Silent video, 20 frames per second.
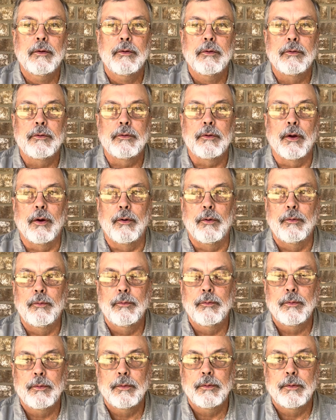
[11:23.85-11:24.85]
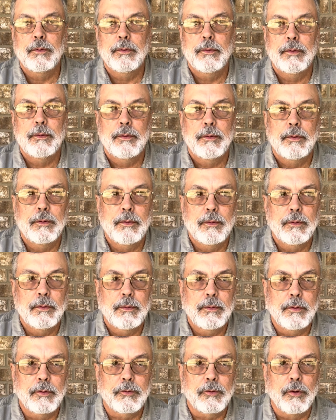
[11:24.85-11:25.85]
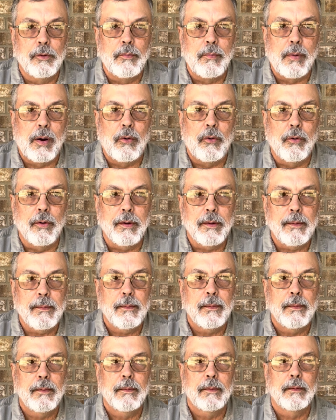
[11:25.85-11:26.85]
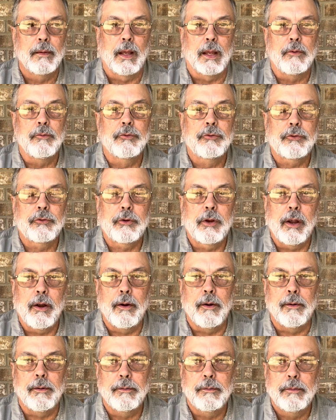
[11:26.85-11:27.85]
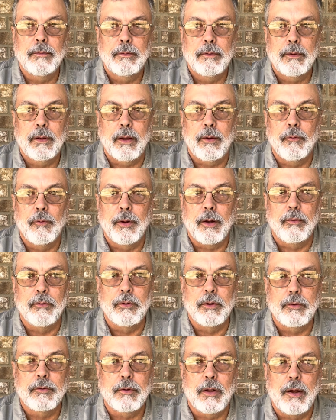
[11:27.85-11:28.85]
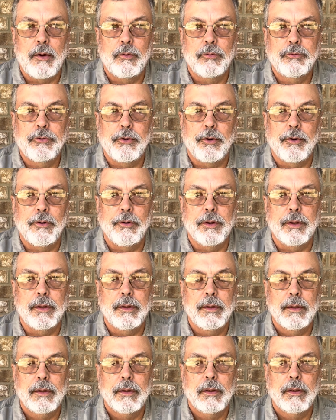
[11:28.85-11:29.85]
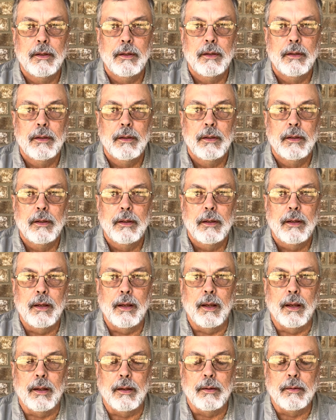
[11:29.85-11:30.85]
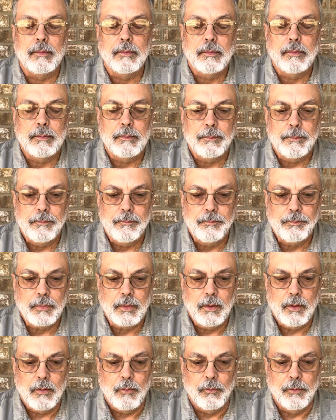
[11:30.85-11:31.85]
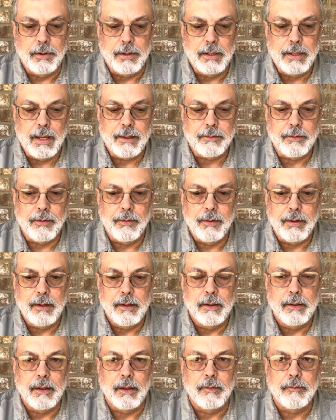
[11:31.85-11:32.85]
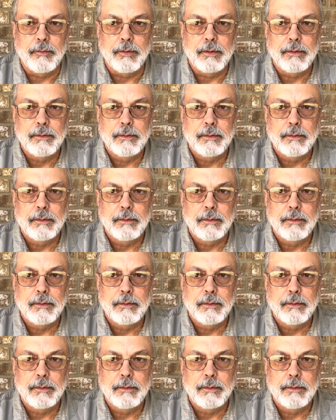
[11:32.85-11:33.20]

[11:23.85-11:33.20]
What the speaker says: So this little boy, he was scared. He went on this long journey, and when he got to the end of it,